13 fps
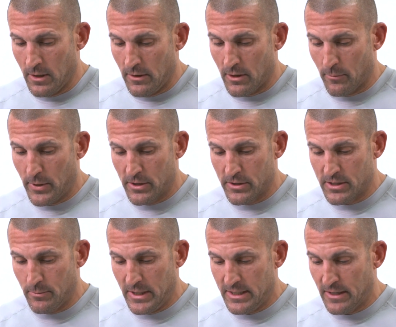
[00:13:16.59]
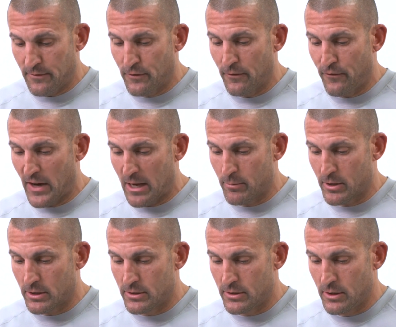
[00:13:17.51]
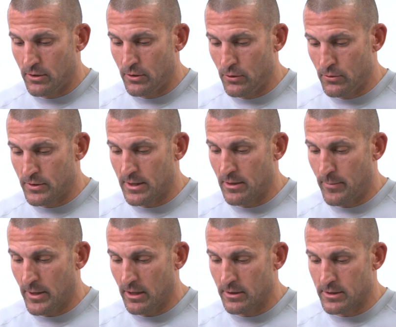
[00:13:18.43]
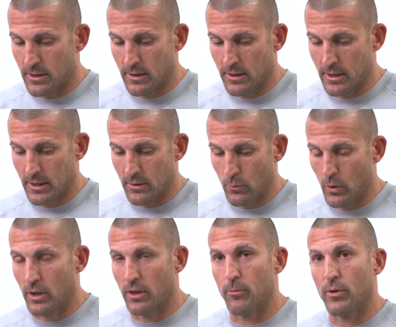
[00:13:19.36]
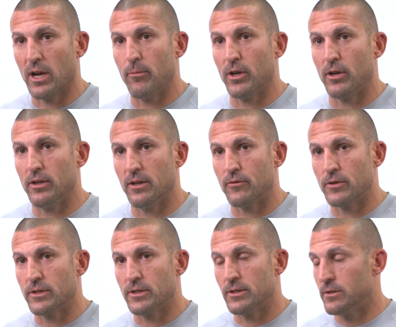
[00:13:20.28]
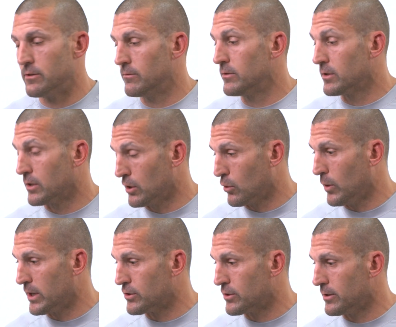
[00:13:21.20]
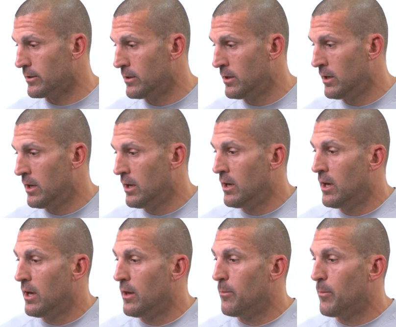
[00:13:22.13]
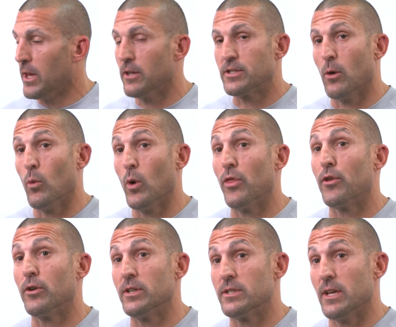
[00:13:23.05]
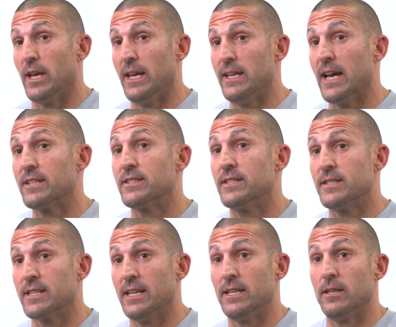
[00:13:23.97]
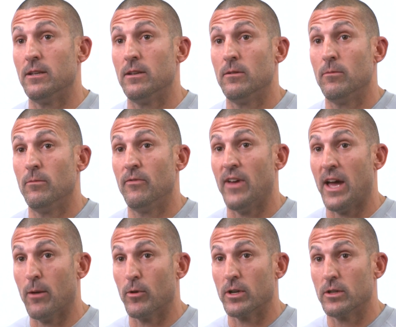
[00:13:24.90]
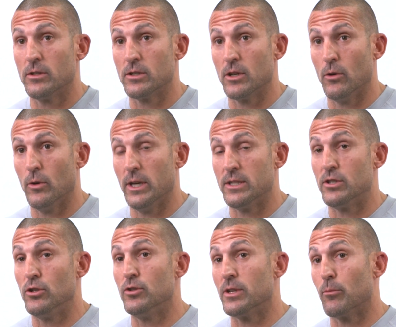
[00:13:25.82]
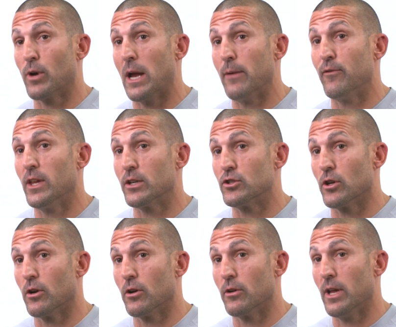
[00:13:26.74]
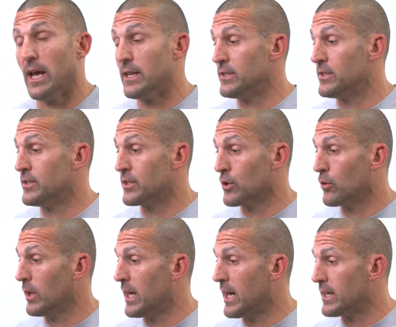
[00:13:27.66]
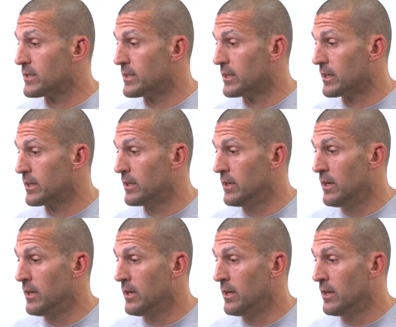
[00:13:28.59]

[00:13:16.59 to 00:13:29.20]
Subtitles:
There appears to be different fabrics used in the Peloton line. What are the primary differences? It's a good question. Peloton 130 is a next to skin fabric. So it's using Primeflex yarn, has zero elastic.